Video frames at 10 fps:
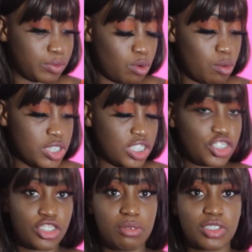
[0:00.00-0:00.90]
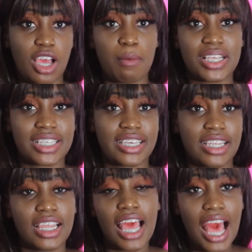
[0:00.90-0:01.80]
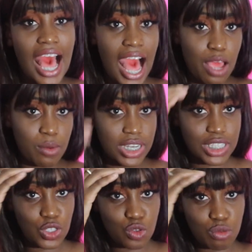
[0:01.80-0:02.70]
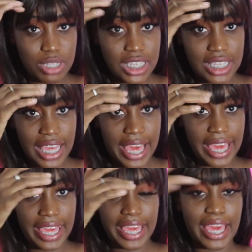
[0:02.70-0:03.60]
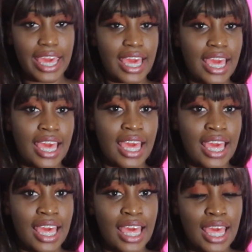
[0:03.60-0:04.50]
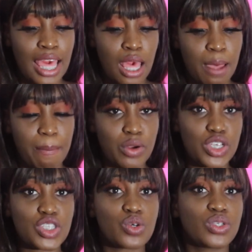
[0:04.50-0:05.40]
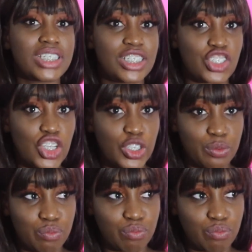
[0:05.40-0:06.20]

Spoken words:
What was your dream job as a kid? I wanted to be a preschool teacher